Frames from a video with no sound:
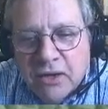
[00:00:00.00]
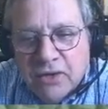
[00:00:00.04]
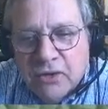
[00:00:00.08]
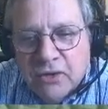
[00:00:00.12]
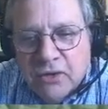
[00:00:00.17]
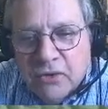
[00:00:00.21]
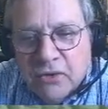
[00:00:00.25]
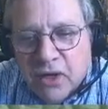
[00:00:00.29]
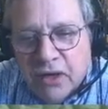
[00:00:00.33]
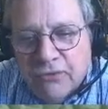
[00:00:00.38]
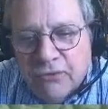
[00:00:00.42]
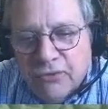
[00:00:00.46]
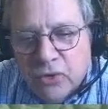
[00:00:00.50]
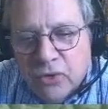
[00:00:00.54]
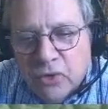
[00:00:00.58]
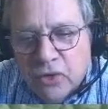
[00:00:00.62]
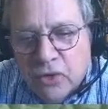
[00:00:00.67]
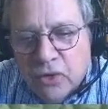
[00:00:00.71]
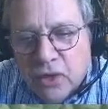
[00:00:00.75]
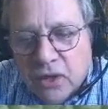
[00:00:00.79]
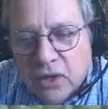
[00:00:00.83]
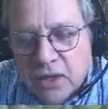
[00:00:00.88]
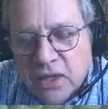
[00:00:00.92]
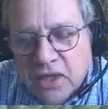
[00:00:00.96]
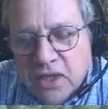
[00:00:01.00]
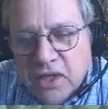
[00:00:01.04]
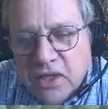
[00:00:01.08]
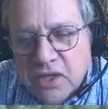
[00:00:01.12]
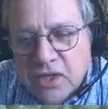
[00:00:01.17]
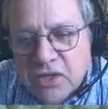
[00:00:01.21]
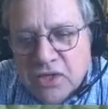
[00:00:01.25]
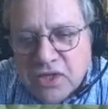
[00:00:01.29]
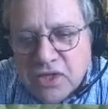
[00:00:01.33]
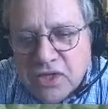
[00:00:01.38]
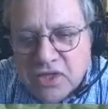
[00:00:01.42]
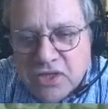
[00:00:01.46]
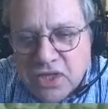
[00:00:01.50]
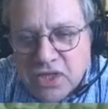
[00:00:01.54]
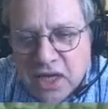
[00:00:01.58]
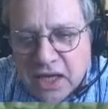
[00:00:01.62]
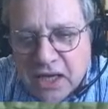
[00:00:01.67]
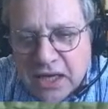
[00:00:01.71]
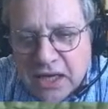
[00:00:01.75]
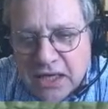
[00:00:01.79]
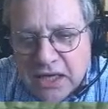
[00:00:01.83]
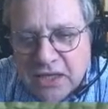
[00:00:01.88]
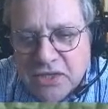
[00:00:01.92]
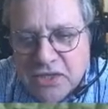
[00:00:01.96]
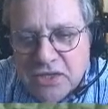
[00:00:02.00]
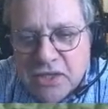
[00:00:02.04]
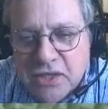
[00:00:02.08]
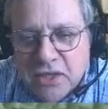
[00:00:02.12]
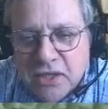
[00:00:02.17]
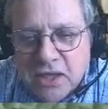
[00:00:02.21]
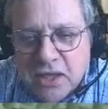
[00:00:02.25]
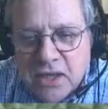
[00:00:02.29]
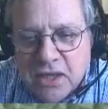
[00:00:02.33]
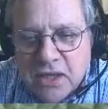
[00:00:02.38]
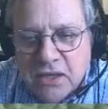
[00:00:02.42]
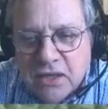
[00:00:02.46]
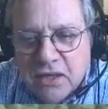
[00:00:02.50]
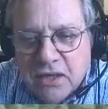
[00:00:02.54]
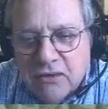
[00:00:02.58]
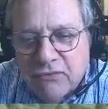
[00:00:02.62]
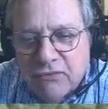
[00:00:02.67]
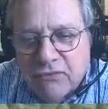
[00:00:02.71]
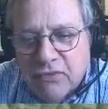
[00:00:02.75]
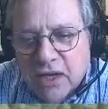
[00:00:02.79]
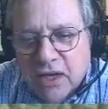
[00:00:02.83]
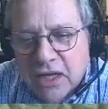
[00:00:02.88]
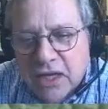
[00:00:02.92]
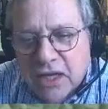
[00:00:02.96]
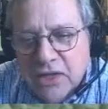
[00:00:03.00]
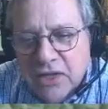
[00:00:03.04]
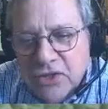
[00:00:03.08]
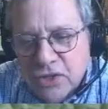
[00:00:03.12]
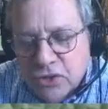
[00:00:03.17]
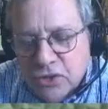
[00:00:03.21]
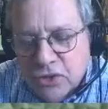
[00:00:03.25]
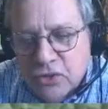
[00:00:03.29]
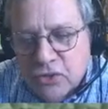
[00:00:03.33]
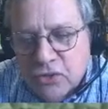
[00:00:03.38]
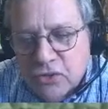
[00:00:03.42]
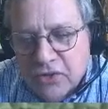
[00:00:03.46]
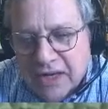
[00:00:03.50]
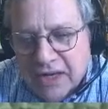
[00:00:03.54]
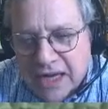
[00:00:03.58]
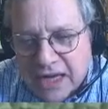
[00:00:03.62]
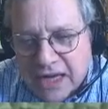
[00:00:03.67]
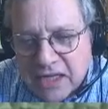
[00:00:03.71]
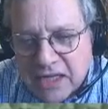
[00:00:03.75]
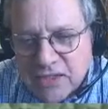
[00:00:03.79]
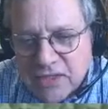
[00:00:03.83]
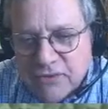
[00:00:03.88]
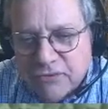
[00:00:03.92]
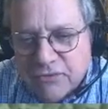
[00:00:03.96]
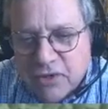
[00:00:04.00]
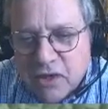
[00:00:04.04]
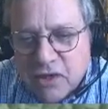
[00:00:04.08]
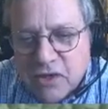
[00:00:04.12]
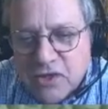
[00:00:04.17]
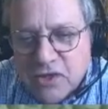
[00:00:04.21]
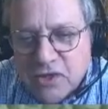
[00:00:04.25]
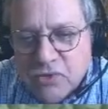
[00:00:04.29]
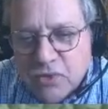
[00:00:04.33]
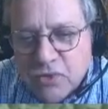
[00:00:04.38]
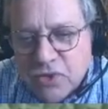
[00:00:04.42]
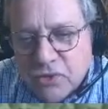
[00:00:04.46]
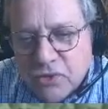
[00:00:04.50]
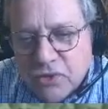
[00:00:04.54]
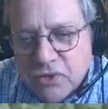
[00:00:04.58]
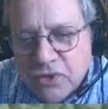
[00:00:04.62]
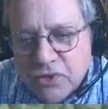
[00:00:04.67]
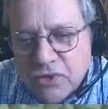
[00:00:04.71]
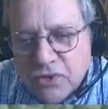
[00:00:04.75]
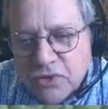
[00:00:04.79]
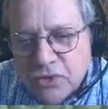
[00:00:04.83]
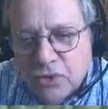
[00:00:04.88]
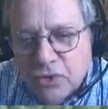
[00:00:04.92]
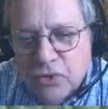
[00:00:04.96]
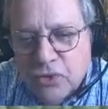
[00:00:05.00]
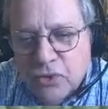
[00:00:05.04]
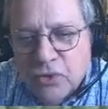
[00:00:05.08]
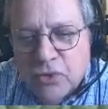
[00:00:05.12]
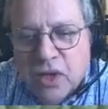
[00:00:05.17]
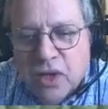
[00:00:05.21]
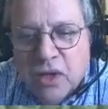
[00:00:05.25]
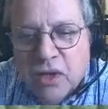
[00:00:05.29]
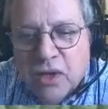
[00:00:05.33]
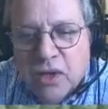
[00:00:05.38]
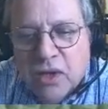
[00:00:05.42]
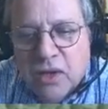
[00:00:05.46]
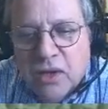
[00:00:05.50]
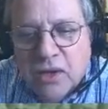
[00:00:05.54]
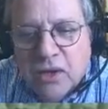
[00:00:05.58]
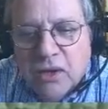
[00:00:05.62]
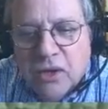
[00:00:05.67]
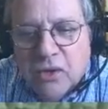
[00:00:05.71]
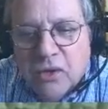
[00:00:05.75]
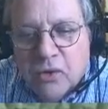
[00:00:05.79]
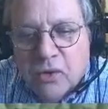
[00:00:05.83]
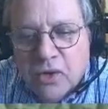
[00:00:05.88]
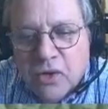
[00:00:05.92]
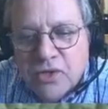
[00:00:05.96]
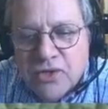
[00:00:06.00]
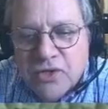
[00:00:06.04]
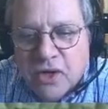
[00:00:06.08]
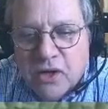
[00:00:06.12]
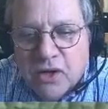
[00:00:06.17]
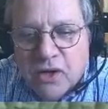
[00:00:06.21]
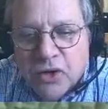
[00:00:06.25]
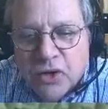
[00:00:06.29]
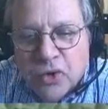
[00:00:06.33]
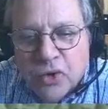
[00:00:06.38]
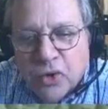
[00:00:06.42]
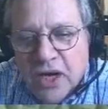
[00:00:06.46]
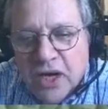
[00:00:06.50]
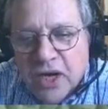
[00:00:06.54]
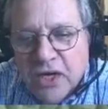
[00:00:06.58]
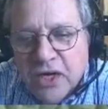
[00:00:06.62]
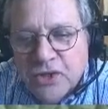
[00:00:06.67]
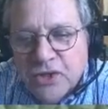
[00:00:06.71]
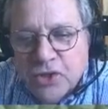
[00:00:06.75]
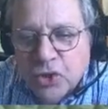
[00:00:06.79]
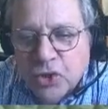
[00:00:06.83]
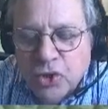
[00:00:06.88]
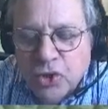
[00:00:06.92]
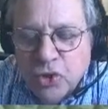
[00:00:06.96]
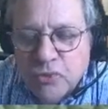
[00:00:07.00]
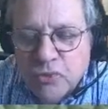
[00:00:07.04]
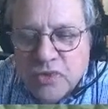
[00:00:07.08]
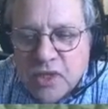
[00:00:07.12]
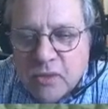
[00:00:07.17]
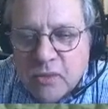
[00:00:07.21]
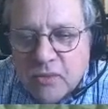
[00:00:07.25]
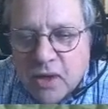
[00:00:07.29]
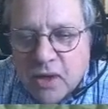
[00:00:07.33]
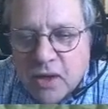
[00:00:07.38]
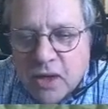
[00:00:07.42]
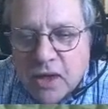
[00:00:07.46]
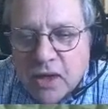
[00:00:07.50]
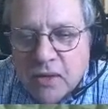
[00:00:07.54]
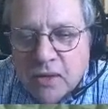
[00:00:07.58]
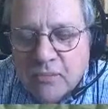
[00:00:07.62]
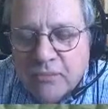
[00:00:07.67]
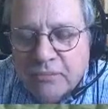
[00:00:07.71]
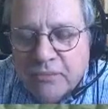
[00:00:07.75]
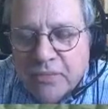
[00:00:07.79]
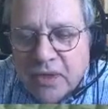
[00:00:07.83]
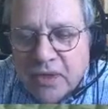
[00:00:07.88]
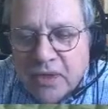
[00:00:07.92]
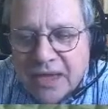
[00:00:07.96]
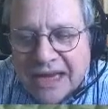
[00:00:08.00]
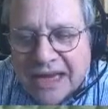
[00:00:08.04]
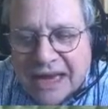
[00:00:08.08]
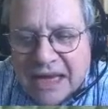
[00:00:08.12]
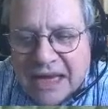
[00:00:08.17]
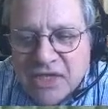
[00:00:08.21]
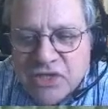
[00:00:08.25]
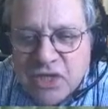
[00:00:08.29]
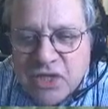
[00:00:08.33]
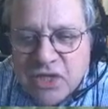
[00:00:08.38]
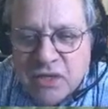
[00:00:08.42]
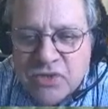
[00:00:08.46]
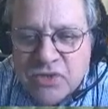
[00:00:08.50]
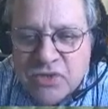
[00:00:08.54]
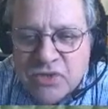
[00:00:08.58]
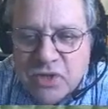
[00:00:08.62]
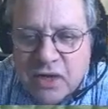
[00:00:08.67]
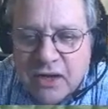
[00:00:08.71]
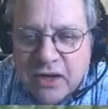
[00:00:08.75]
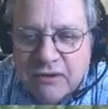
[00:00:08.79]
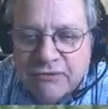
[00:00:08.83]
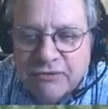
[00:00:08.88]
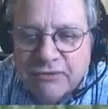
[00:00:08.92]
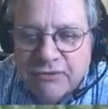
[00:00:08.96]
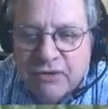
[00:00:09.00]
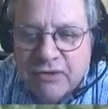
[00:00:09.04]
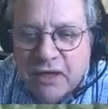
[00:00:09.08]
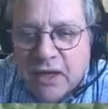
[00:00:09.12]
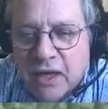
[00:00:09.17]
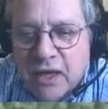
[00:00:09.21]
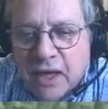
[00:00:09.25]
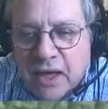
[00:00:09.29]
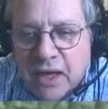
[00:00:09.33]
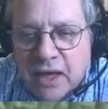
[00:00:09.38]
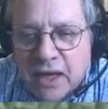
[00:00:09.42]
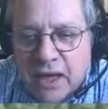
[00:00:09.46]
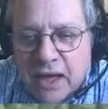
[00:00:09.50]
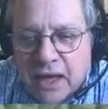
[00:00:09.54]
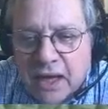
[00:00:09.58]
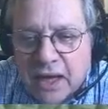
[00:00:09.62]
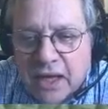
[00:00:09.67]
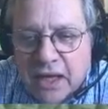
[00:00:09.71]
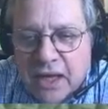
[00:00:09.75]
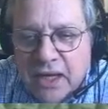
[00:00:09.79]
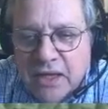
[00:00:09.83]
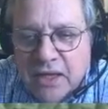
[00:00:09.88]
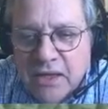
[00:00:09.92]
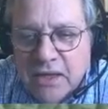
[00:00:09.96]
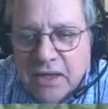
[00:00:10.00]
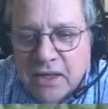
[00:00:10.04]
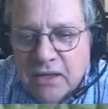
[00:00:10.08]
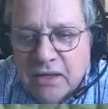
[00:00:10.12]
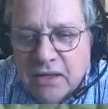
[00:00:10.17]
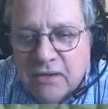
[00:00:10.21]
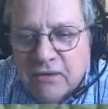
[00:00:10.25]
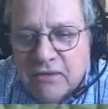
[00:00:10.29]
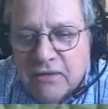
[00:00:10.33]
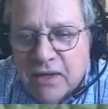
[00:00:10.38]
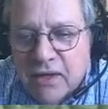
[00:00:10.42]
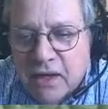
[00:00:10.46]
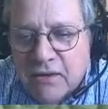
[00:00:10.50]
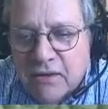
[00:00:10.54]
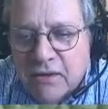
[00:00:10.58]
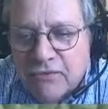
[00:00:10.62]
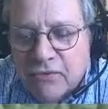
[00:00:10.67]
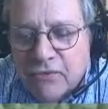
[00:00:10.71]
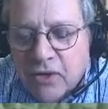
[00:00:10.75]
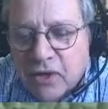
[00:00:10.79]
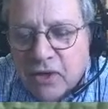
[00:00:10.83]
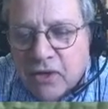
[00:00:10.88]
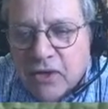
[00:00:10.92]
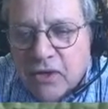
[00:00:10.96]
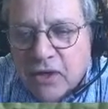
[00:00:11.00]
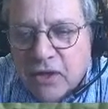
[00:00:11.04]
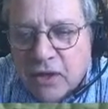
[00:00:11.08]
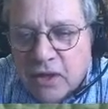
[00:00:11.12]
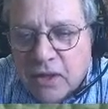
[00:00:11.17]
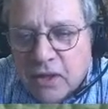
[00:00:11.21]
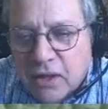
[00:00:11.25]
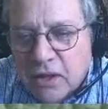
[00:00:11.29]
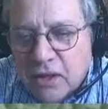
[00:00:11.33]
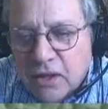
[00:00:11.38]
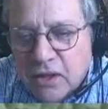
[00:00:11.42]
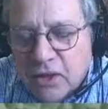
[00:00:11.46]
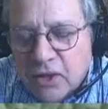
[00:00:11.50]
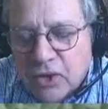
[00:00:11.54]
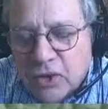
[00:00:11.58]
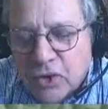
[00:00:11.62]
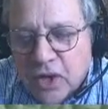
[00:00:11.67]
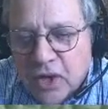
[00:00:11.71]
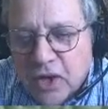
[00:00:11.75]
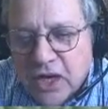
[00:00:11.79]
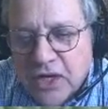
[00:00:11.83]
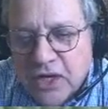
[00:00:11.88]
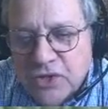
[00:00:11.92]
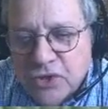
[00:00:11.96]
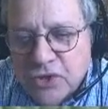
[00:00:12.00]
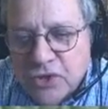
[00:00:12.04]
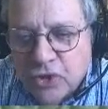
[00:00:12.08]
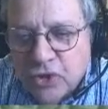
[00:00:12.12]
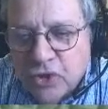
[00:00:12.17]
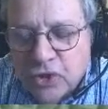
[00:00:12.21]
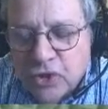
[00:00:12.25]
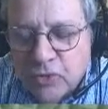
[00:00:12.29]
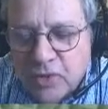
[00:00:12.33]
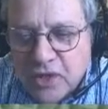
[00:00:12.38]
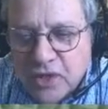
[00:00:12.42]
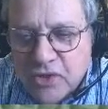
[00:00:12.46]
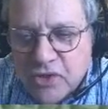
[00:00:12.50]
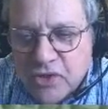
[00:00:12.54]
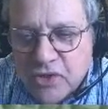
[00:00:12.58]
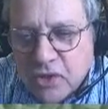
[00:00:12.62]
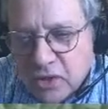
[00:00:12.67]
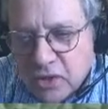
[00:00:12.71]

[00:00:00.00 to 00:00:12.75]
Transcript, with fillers: The dry fuel is sized and conveyed to the gasifiers, which are the two horizontal gray tubes in the bottom. The gas comes off, and in the, that vertical uh, gray tube is